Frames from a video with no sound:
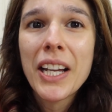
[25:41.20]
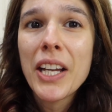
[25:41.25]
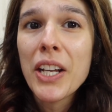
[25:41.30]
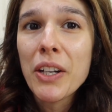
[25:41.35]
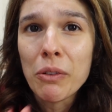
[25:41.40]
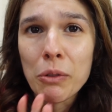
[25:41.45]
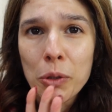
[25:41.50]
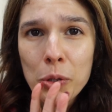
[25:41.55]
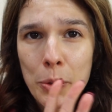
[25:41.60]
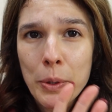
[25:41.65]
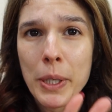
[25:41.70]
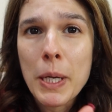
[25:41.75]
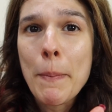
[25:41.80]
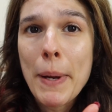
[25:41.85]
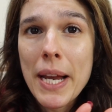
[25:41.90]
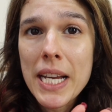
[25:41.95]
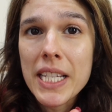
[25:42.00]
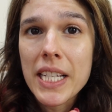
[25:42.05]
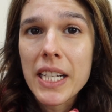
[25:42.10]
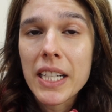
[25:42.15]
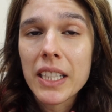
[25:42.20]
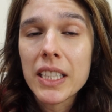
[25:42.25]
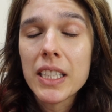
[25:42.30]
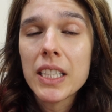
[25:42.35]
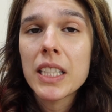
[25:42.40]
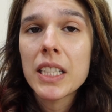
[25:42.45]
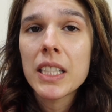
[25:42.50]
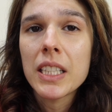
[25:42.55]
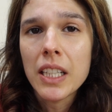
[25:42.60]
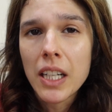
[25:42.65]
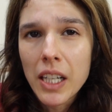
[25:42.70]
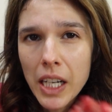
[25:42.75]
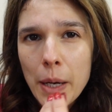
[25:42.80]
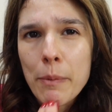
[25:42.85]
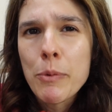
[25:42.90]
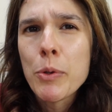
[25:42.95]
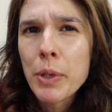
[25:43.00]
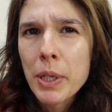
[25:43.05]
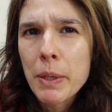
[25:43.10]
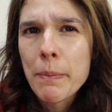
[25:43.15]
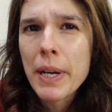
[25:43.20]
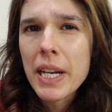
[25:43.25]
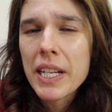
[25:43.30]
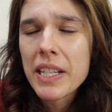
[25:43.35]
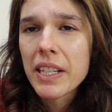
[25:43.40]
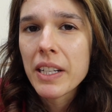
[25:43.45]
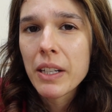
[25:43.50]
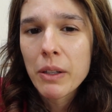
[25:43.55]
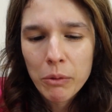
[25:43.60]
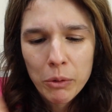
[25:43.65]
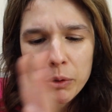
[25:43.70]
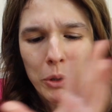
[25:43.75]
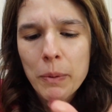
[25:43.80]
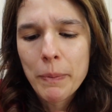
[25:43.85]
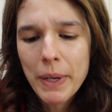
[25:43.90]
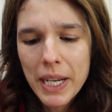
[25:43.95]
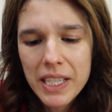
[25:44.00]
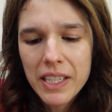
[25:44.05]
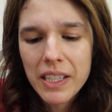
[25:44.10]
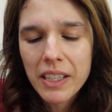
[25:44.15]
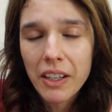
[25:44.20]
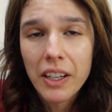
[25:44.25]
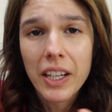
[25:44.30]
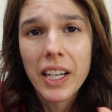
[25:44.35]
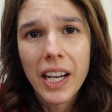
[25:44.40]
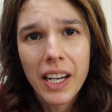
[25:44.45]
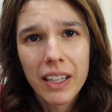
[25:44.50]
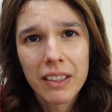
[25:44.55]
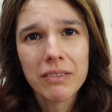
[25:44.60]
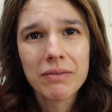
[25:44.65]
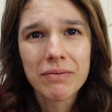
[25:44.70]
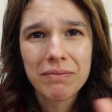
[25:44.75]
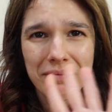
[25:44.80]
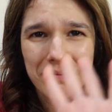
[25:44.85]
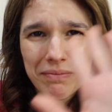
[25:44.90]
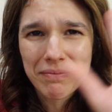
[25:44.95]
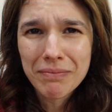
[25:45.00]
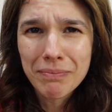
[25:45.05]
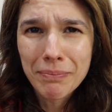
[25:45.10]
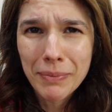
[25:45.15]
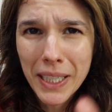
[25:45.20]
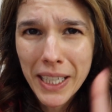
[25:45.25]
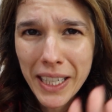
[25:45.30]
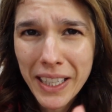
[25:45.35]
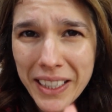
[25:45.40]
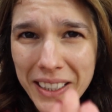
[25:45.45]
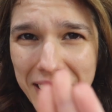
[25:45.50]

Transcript: You're all doing amazing. I'm doing amazing. We're all amazing. Okay. Bye.